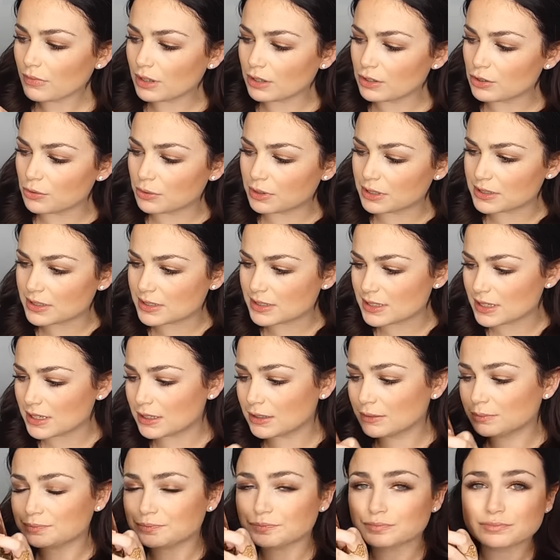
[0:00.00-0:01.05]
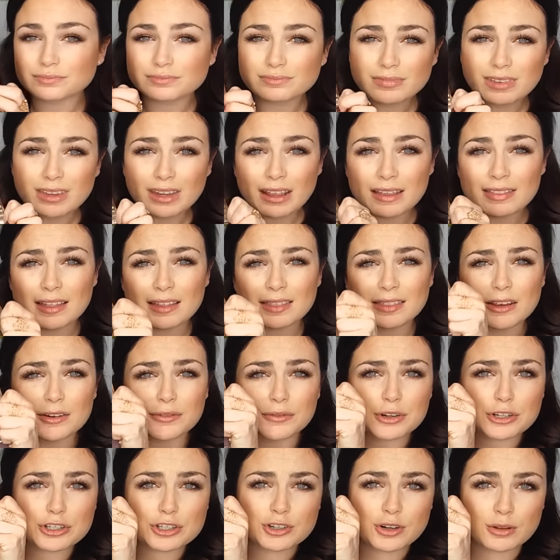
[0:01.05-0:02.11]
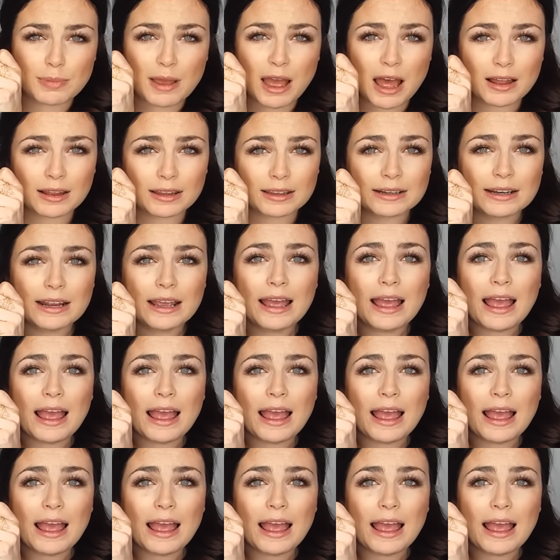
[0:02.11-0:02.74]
You can see that the original palette